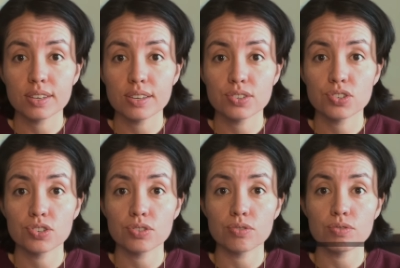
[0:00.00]
is
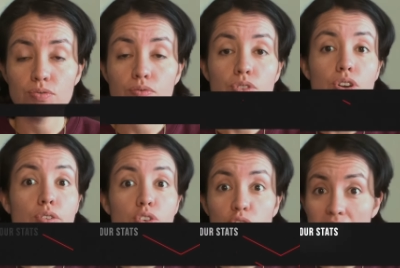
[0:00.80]
to know
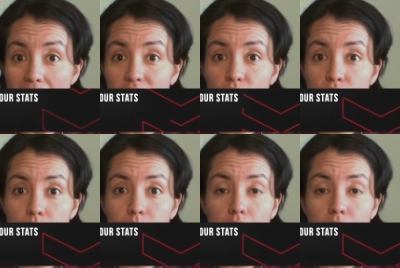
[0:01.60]
your stats.